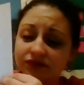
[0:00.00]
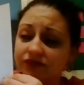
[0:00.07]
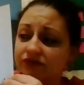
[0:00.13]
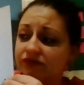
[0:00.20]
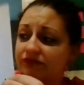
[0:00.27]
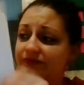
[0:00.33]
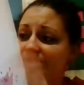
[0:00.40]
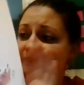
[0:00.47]

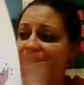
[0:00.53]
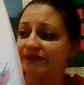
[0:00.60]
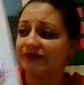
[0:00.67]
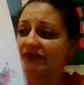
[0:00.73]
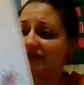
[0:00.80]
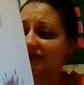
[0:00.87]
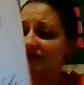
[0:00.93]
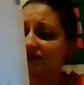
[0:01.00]

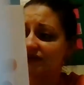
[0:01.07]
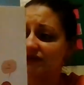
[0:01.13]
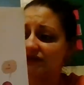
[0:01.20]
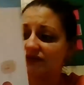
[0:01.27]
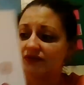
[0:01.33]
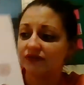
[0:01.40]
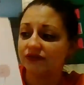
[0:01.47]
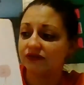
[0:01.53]

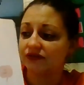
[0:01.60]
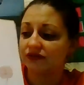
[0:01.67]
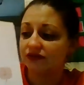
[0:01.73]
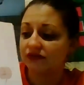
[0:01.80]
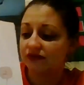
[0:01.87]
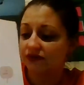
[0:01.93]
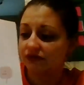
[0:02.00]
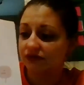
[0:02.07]

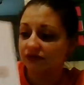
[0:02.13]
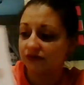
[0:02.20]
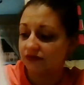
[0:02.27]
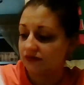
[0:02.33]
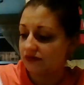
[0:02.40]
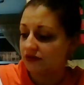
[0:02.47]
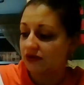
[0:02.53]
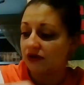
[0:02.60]

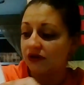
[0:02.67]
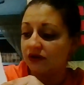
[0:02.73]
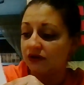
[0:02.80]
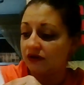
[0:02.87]
[no speech]